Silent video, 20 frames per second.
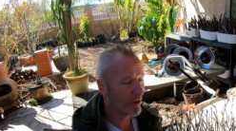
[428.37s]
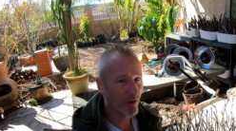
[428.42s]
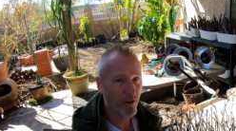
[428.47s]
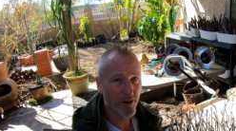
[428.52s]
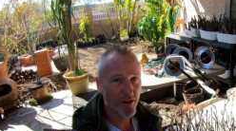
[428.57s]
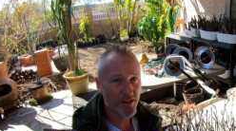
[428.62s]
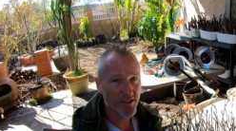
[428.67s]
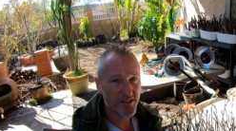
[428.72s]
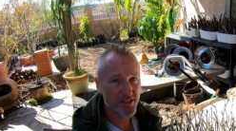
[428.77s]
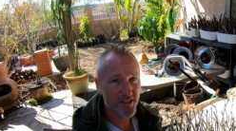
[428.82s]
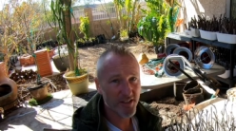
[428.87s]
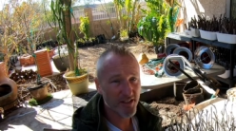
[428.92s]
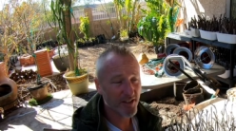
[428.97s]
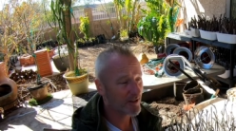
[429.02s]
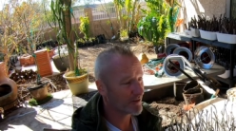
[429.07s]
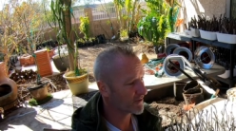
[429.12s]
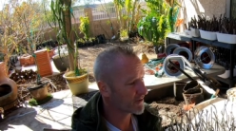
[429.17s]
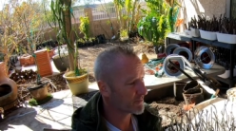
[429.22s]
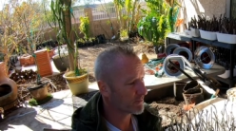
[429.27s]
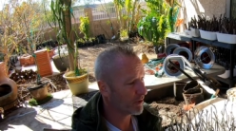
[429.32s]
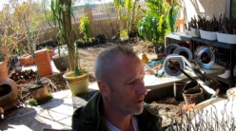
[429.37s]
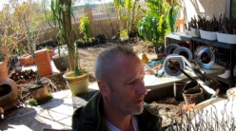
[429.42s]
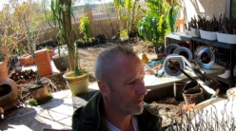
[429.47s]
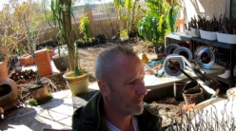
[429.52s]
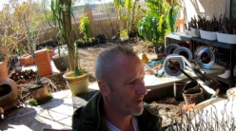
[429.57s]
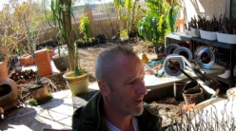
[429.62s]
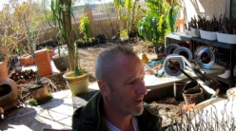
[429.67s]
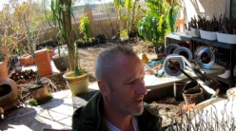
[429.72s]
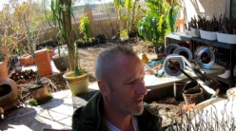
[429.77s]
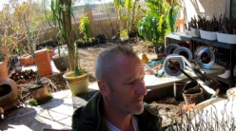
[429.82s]
no loss there. Just pull
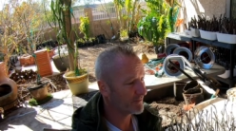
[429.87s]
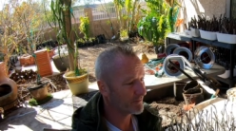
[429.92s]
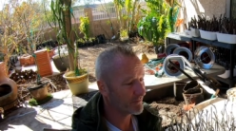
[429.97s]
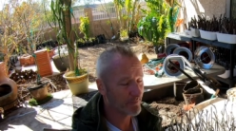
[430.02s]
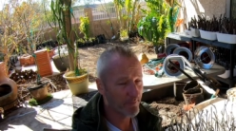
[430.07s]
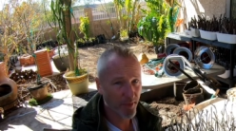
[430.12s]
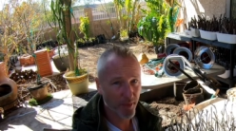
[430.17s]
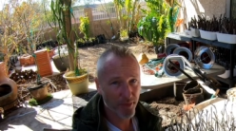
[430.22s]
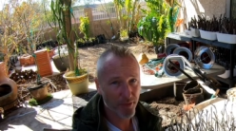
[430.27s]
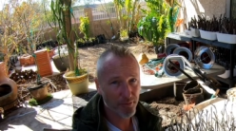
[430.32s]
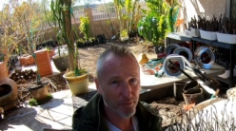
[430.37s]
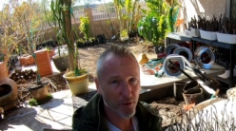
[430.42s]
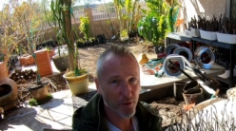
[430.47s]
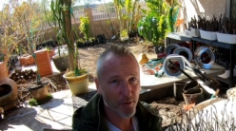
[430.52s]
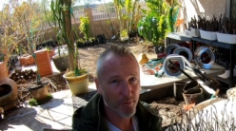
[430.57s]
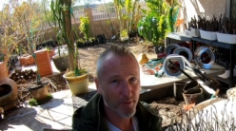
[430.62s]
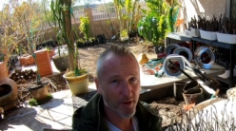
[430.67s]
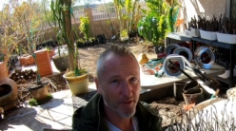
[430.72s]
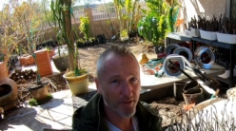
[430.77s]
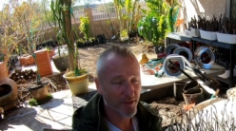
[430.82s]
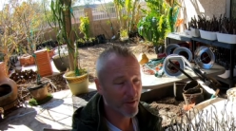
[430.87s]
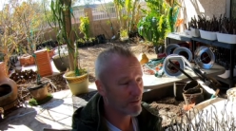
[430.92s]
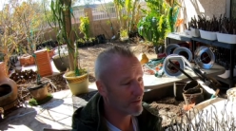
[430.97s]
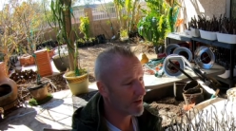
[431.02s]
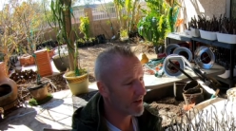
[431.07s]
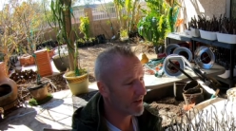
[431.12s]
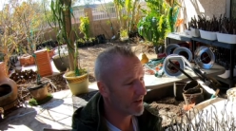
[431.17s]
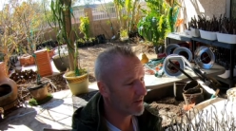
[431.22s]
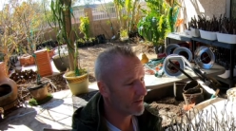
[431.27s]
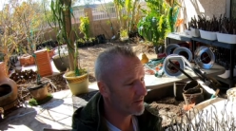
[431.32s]
them out, throw them on the
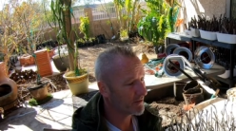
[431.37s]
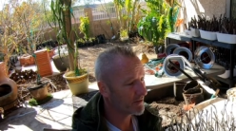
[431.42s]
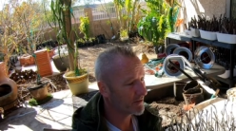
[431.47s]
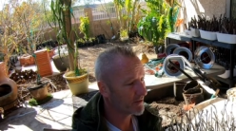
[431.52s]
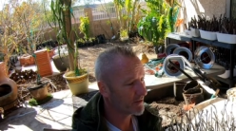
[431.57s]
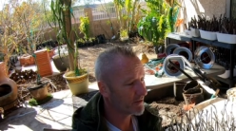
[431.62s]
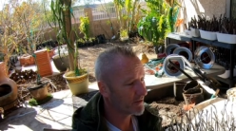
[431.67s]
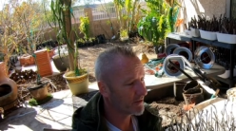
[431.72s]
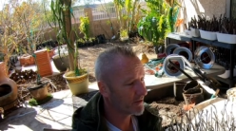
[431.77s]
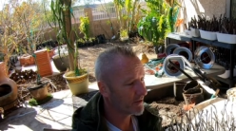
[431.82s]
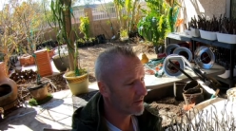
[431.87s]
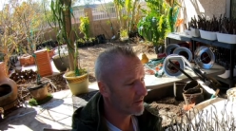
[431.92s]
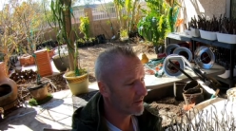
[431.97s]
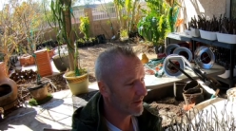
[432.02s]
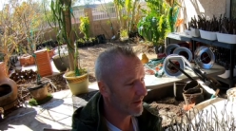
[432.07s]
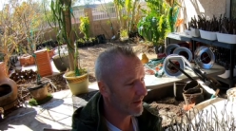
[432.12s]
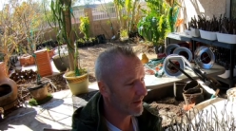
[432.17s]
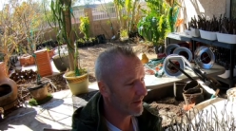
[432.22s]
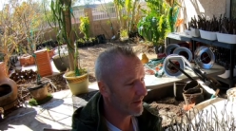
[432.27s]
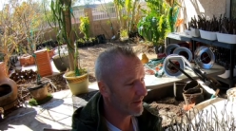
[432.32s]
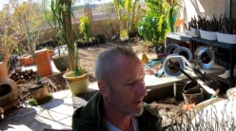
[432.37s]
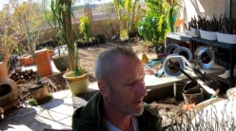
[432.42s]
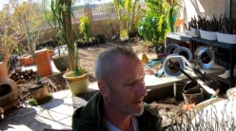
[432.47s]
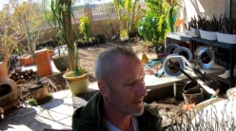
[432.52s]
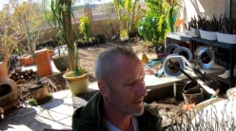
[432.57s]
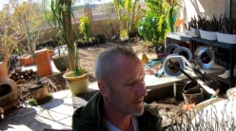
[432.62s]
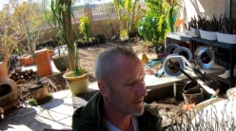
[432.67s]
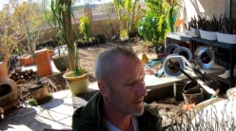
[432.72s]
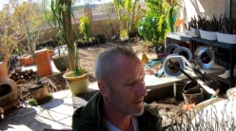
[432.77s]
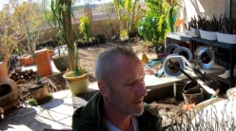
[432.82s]
ground,
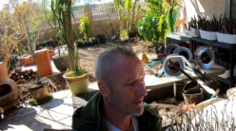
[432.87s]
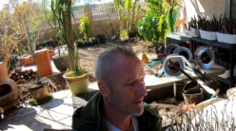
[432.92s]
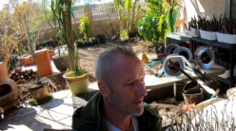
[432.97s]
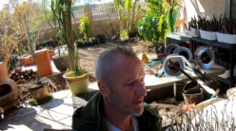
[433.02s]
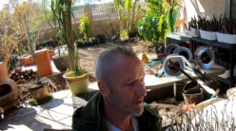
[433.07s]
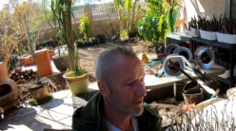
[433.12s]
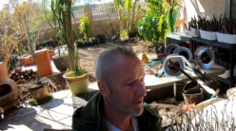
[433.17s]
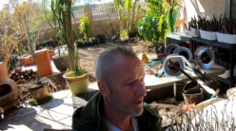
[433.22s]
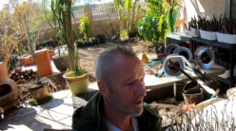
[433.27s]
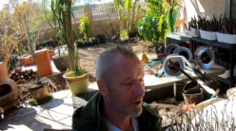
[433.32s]
and uh,